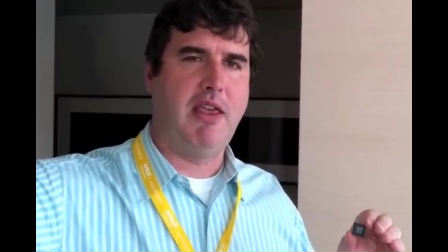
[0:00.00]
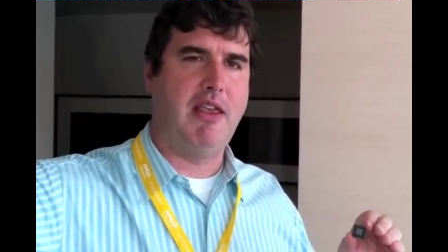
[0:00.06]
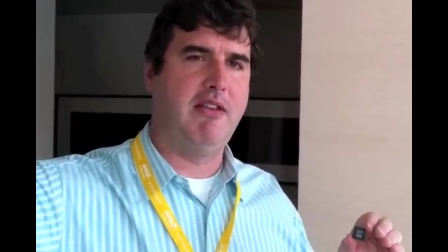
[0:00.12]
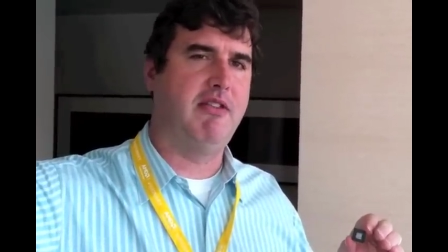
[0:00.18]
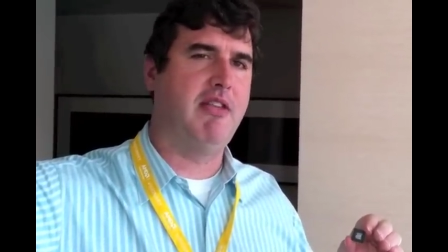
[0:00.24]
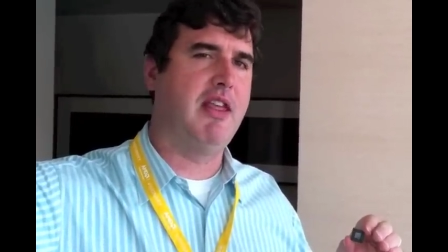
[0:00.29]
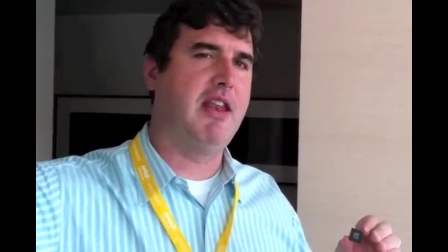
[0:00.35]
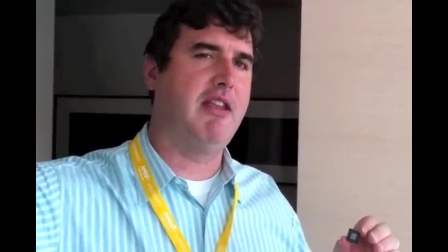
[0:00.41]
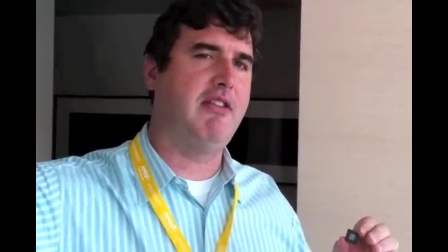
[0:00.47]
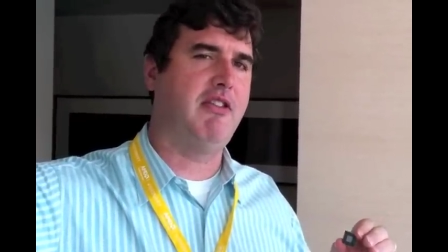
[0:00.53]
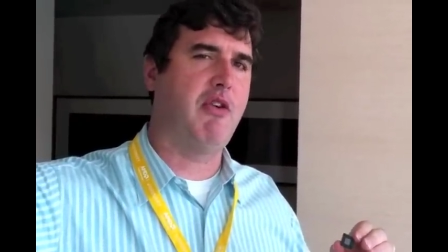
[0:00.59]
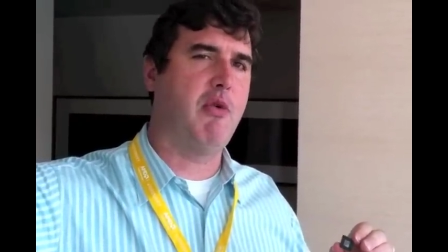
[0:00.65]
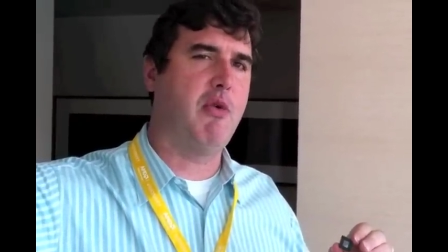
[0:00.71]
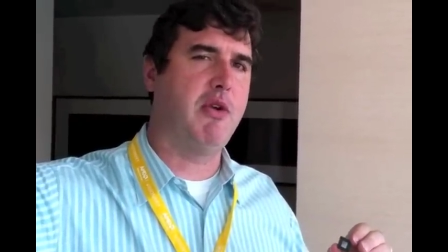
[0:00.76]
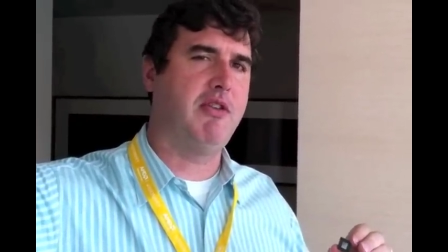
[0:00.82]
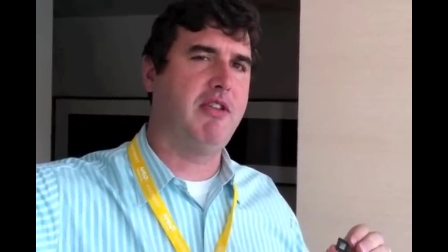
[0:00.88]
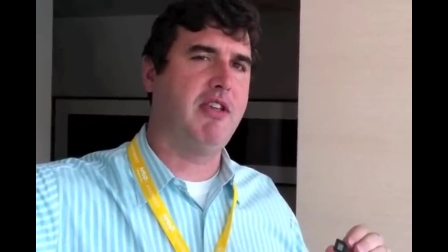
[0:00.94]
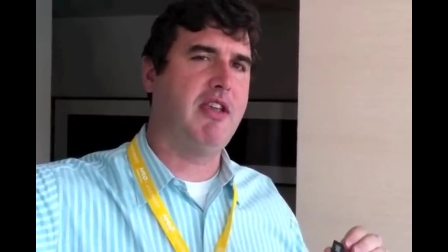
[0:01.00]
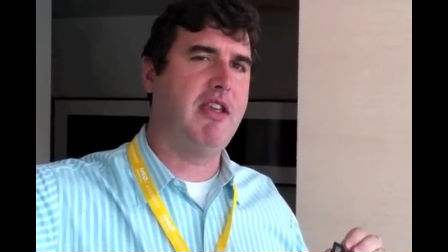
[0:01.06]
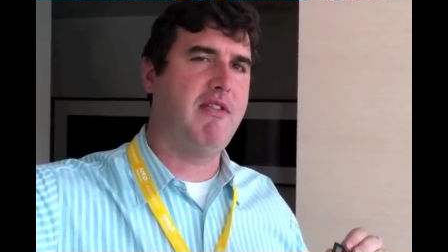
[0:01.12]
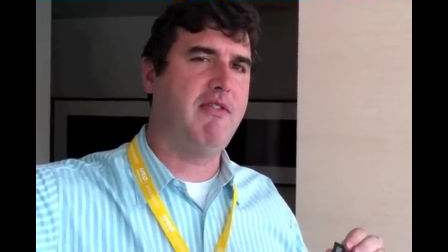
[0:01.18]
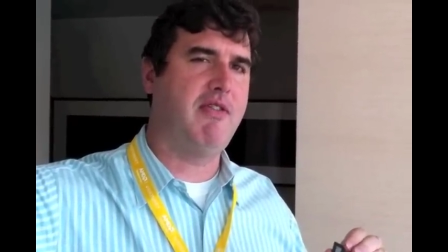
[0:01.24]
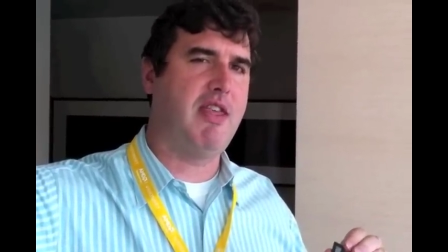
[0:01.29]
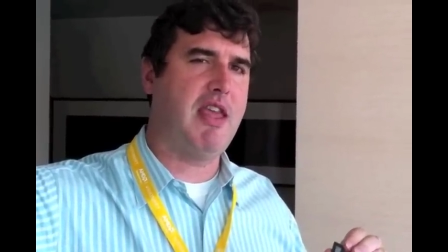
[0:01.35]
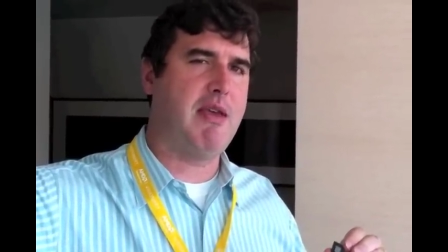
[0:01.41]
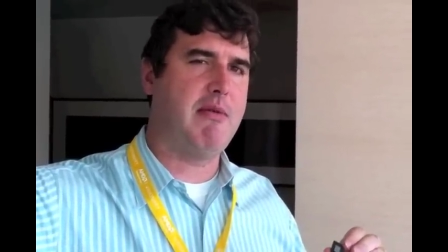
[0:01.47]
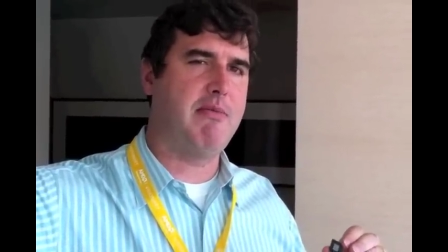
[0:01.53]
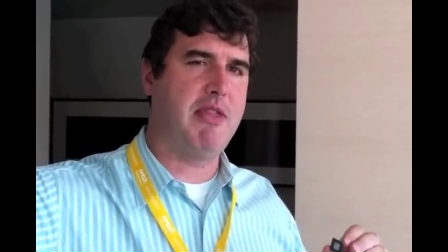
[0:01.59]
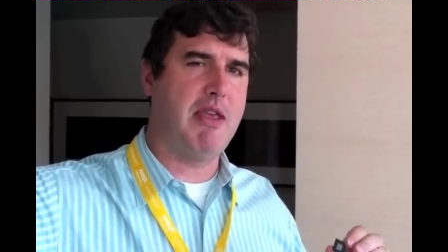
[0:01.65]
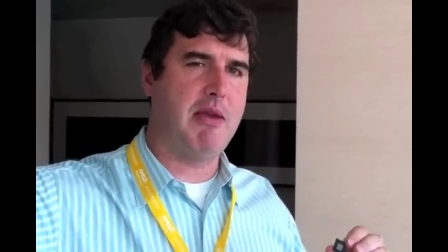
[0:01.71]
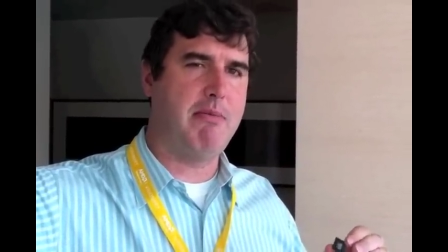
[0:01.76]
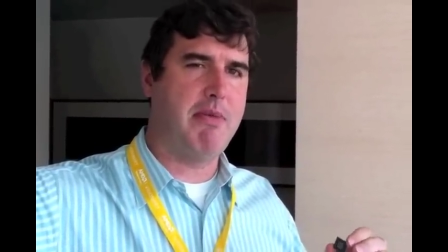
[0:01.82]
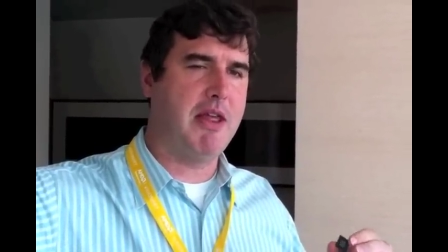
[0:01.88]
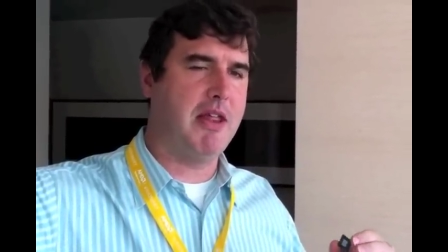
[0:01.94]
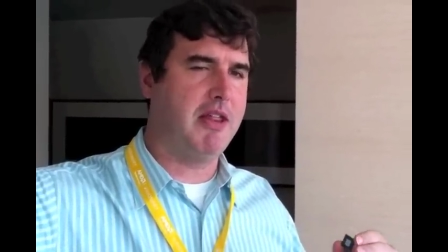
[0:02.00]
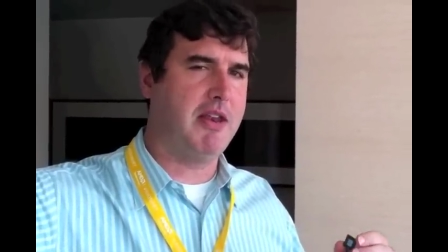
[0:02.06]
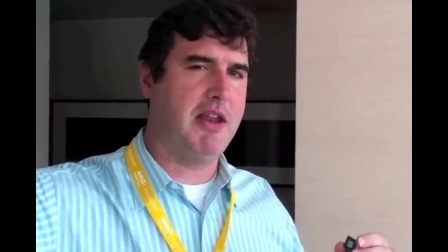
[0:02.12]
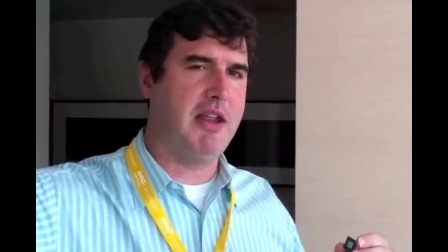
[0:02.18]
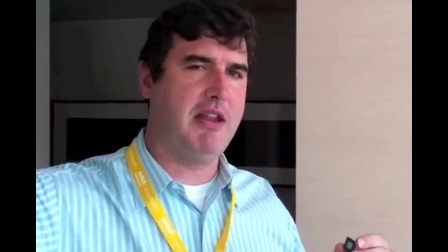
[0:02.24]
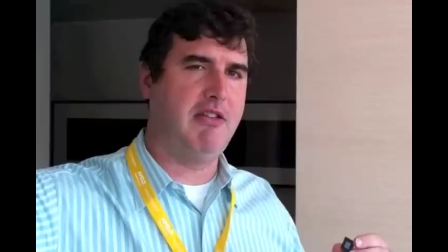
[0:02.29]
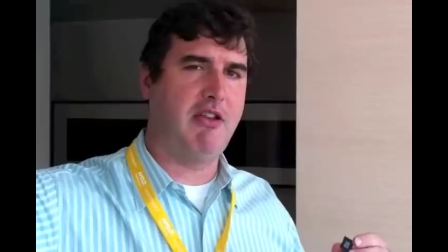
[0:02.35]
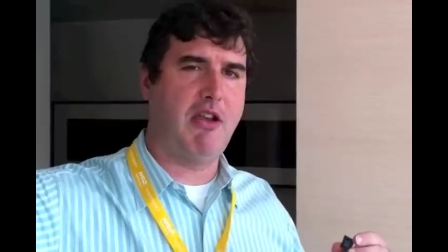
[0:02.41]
is that it's going to give them the ability